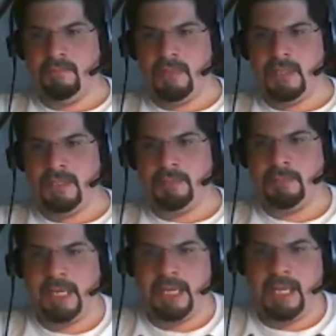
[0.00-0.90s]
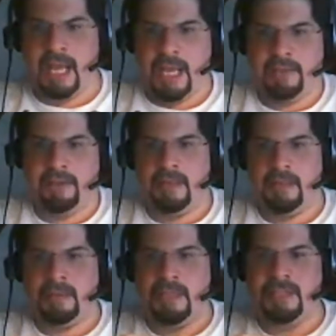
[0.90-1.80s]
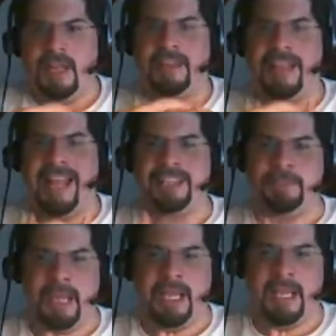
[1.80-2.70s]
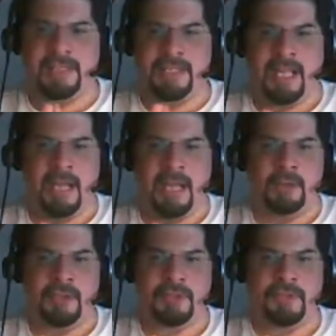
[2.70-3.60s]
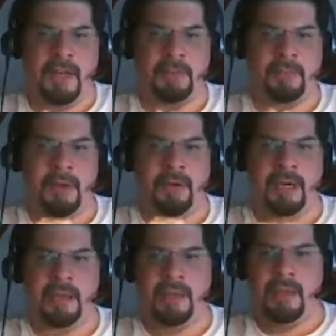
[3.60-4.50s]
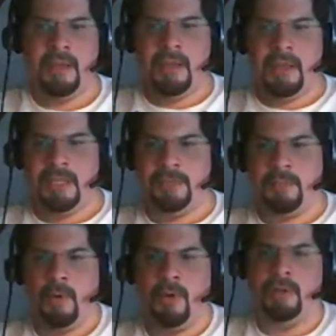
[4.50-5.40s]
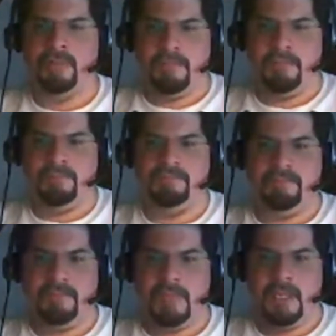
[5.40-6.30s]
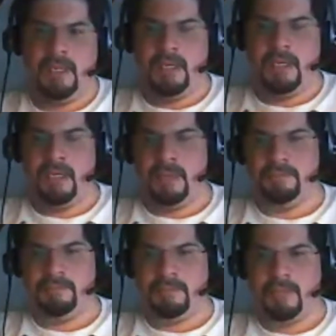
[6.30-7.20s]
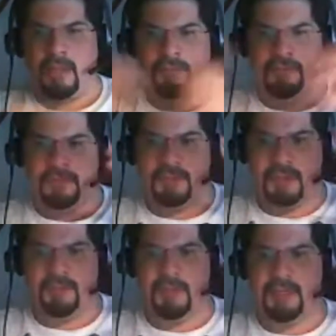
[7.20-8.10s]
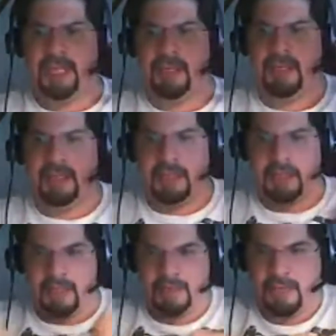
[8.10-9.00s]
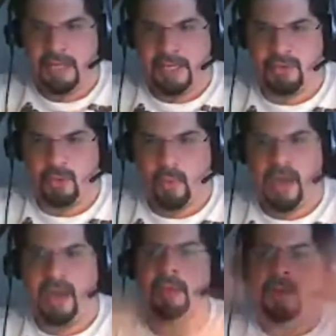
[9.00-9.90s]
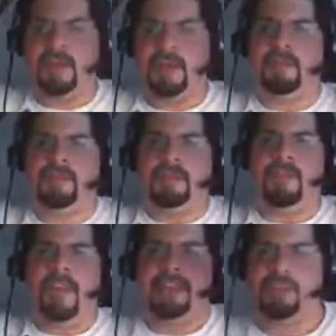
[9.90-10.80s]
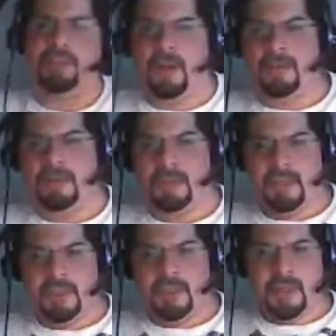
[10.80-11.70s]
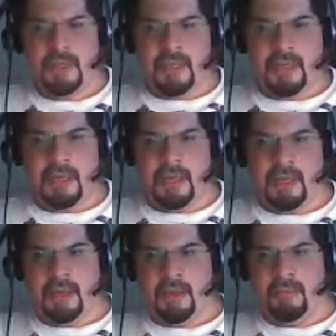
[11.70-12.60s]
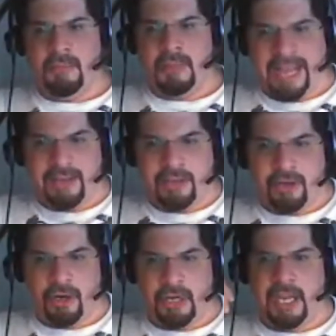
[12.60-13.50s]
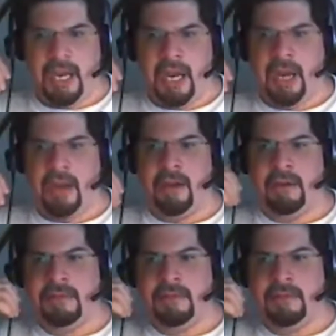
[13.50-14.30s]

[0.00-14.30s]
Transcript: is this big guy. He's not as big as the guy who just fought Merrick. He's more uh, tough looking and like square, but not that tall. Black curly hair,